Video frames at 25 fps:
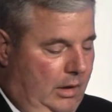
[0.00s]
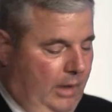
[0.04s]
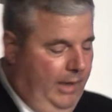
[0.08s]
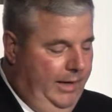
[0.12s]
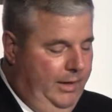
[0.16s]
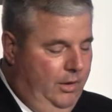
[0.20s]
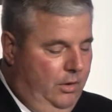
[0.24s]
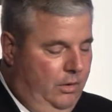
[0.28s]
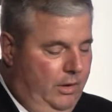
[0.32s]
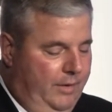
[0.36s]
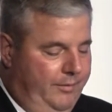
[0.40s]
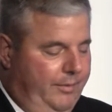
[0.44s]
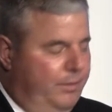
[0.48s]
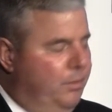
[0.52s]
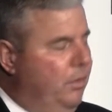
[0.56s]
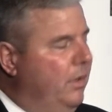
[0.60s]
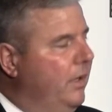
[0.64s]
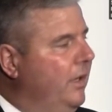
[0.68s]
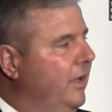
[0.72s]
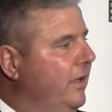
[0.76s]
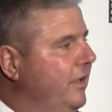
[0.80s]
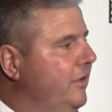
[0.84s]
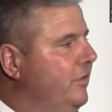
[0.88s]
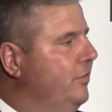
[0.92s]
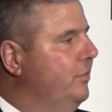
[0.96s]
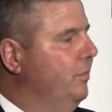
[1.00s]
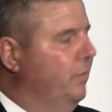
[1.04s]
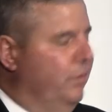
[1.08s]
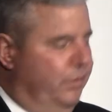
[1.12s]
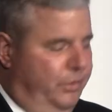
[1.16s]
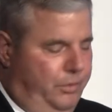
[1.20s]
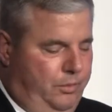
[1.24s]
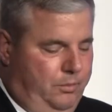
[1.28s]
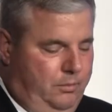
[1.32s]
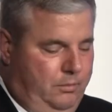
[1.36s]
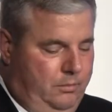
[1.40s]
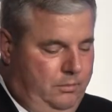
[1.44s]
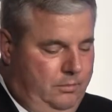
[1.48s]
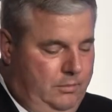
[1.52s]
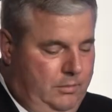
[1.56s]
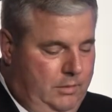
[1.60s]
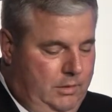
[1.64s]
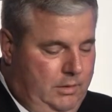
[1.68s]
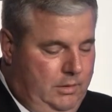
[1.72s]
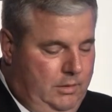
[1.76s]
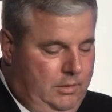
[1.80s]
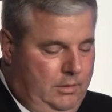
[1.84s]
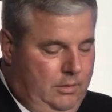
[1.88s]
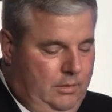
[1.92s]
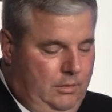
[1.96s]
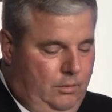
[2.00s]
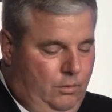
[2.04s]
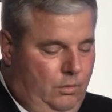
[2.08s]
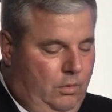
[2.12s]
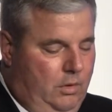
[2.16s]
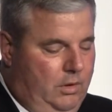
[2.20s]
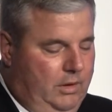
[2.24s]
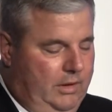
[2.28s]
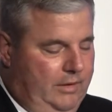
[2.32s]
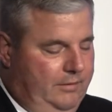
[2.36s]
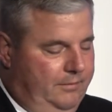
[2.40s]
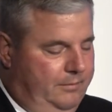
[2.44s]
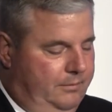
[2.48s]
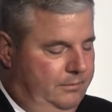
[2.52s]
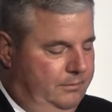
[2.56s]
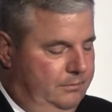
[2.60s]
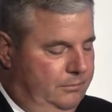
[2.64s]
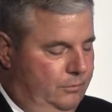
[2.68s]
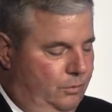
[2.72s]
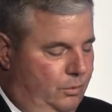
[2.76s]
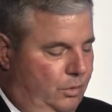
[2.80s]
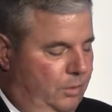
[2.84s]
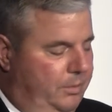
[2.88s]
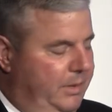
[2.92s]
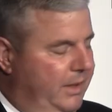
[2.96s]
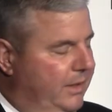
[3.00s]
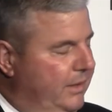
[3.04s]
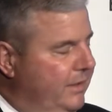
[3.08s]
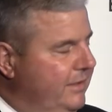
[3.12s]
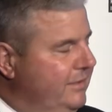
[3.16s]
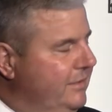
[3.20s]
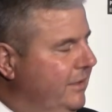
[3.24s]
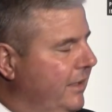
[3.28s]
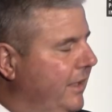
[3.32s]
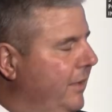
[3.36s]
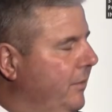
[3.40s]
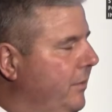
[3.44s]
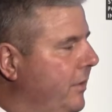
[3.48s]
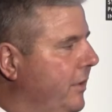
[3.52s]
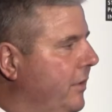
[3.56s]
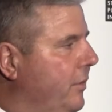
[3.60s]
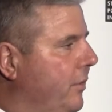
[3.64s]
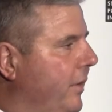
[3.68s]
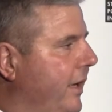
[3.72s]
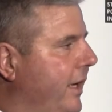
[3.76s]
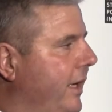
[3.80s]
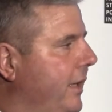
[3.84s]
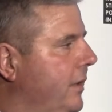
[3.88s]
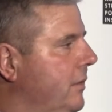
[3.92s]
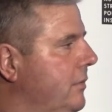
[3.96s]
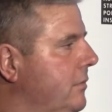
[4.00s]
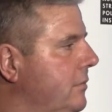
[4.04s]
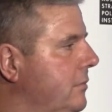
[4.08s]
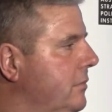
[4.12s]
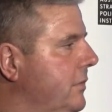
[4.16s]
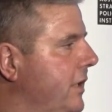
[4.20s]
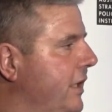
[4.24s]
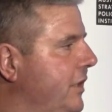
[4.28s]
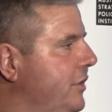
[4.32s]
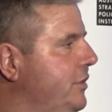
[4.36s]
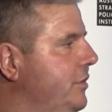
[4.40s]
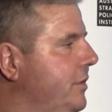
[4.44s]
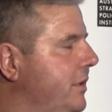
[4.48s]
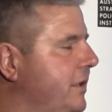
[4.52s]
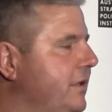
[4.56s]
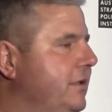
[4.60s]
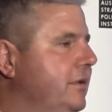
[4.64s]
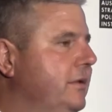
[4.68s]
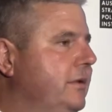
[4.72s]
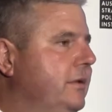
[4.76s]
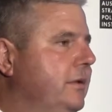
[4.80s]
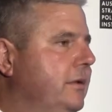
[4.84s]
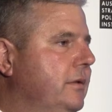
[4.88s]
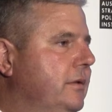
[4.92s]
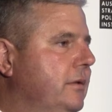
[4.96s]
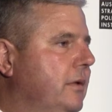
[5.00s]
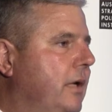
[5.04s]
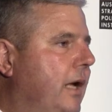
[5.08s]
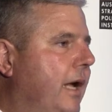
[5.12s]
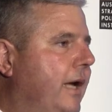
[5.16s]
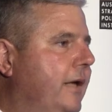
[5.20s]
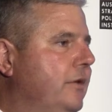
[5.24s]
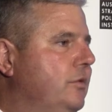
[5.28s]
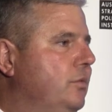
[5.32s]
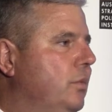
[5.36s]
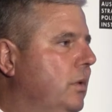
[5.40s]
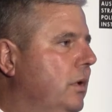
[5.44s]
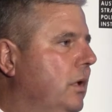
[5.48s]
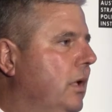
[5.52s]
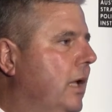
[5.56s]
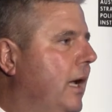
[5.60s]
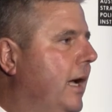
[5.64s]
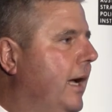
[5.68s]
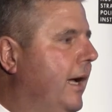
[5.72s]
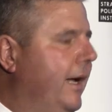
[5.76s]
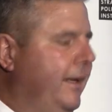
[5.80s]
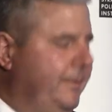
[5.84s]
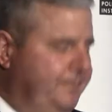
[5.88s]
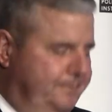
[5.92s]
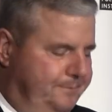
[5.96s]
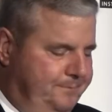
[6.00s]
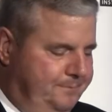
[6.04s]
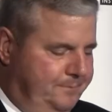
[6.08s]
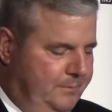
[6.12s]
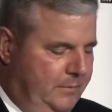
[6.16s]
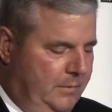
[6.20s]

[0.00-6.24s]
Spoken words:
I know everyone in this room will be listening with great interest, as will I.